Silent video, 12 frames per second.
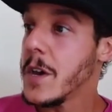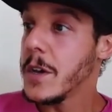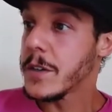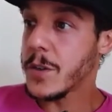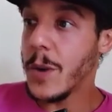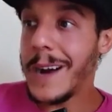
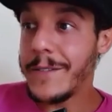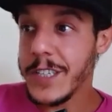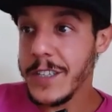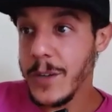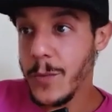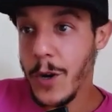So
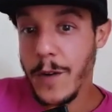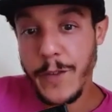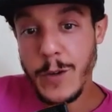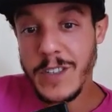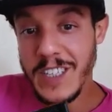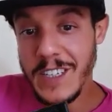obviously we're a
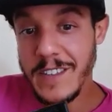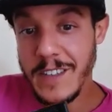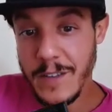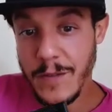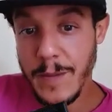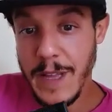few
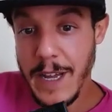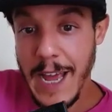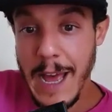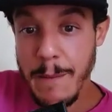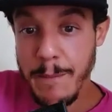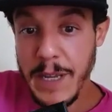seasons from that
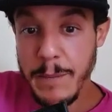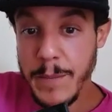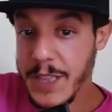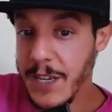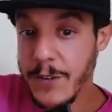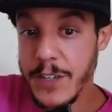happening,
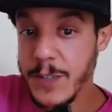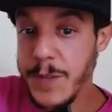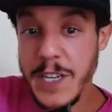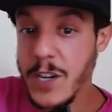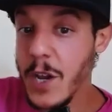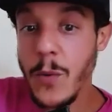but there has
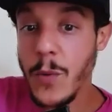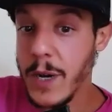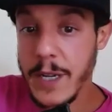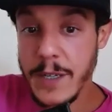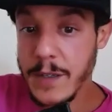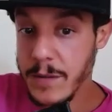been no
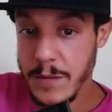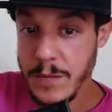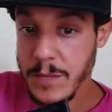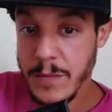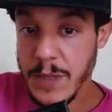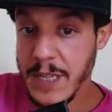one
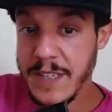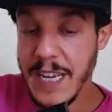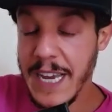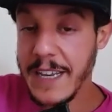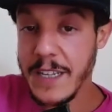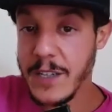that's
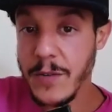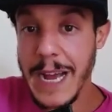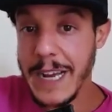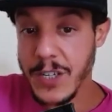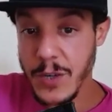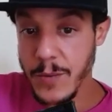had
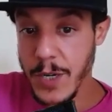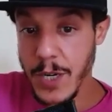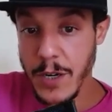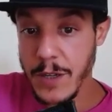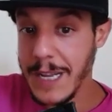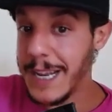interaction with
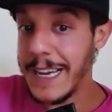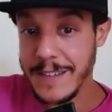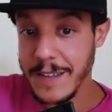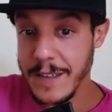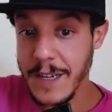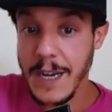her that
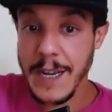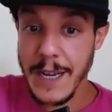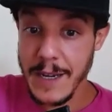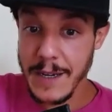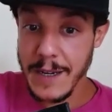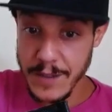hasn't died.
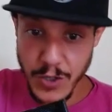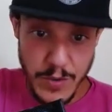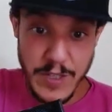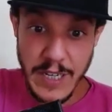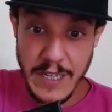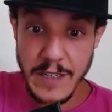A
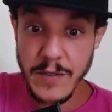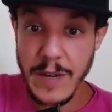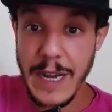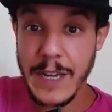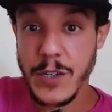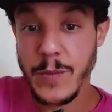Juice had
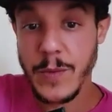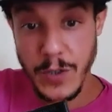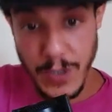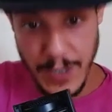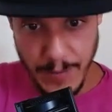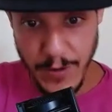interaction with her,
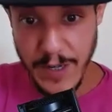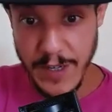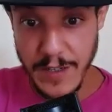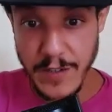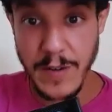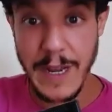Jimmer had
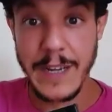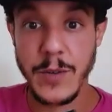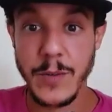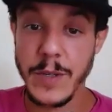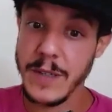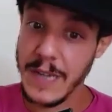
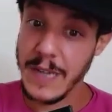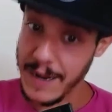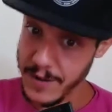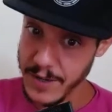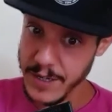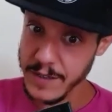interaction with her,
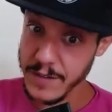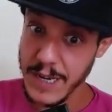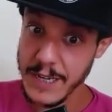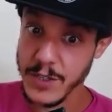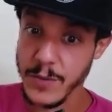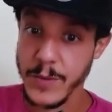Tara had
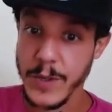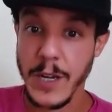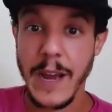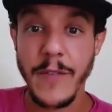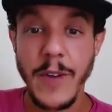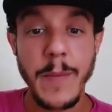interaction with her.
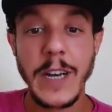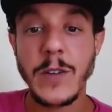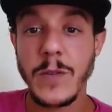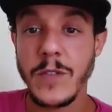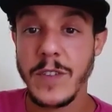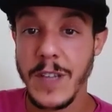Everybody
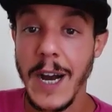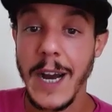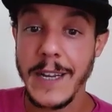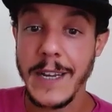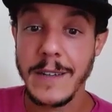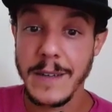who's
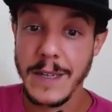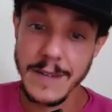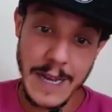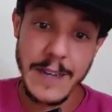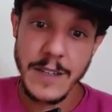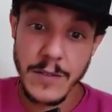died has
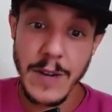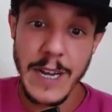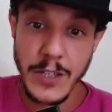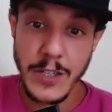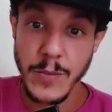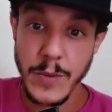had
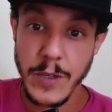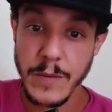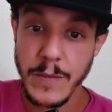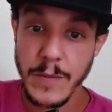interaction with her.